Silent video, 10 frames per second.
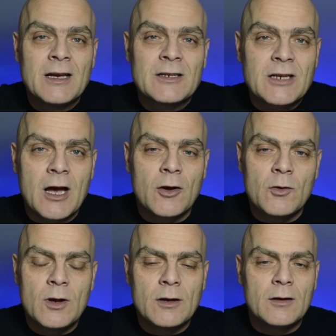
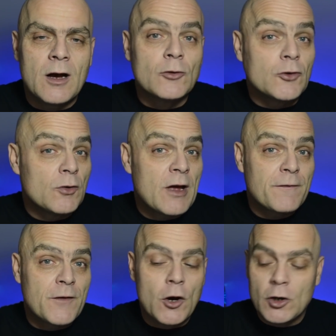So I'll do that
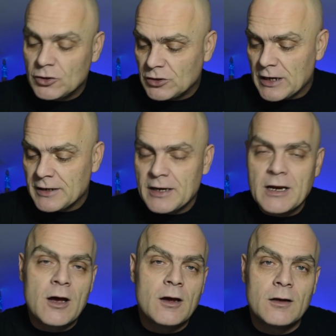first, and then
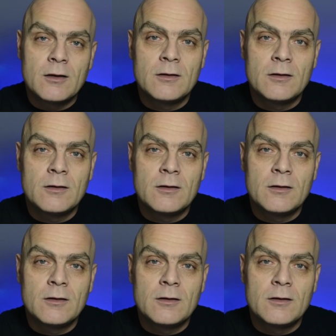I